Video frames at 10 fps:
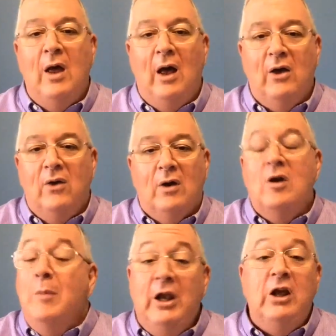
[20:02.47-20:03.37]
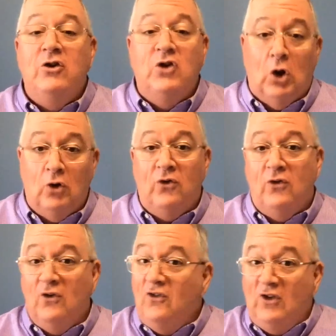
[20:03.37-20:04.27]
a, a committee at church
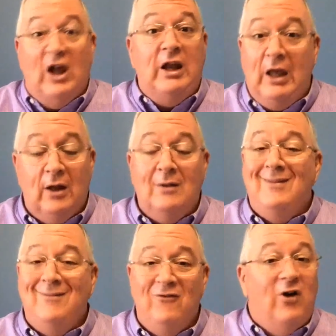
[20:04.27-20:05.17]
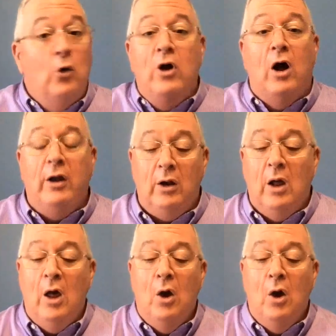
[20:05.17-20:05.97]
to study it and vote on it.